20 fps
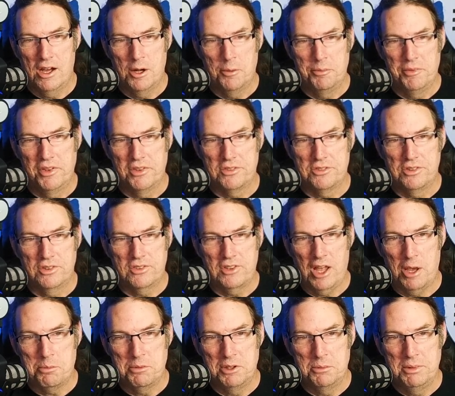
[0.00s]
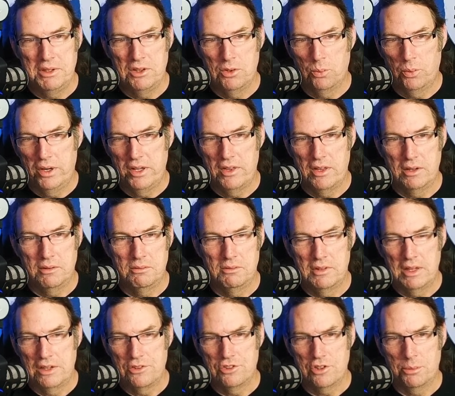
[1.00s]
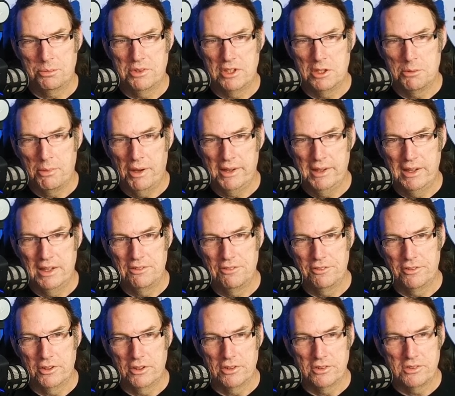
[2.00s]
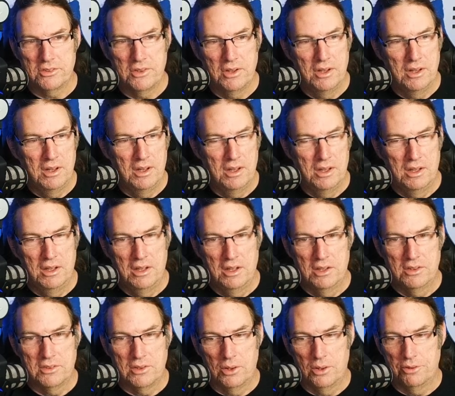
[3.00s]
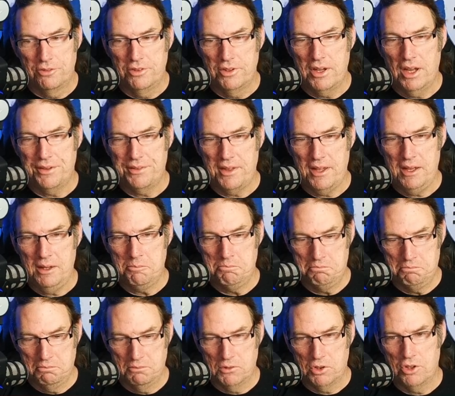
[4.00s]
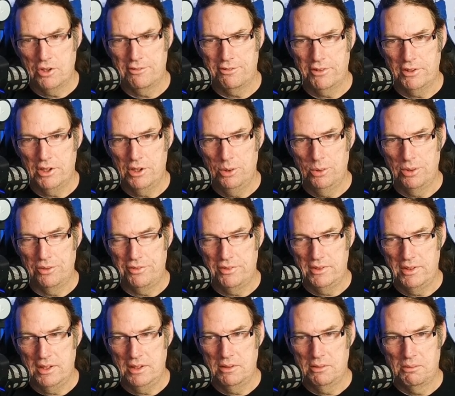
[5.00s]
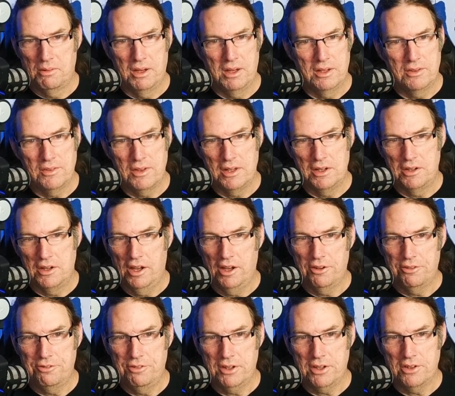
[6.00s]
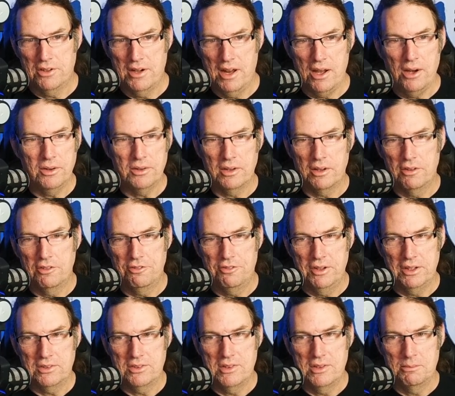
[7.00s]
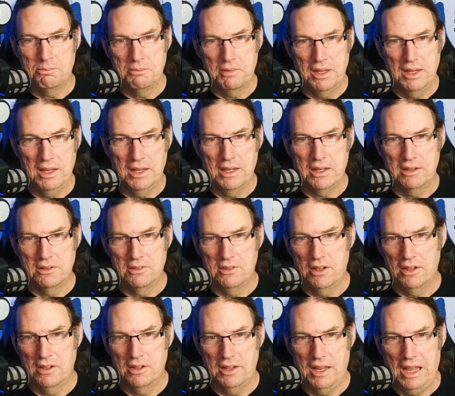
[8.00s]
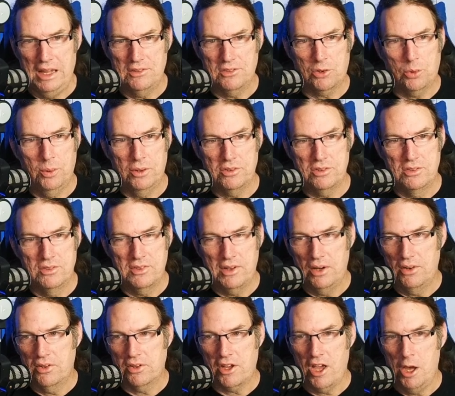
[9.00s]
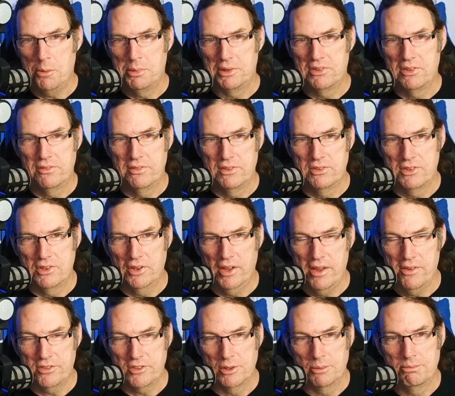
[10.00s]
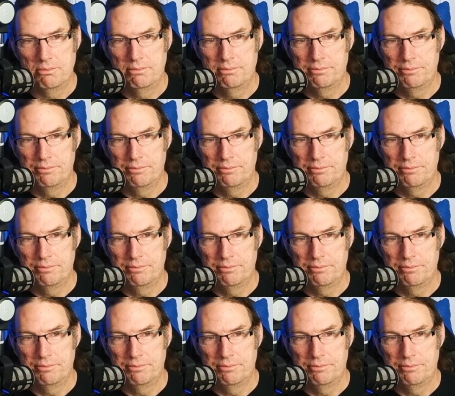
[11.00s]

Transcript: This just happened to be the way that jumped into my head first. So if you got that, good for you. If you didn't, then figure it out, fix it, and ask questions down in the comments if you still have some.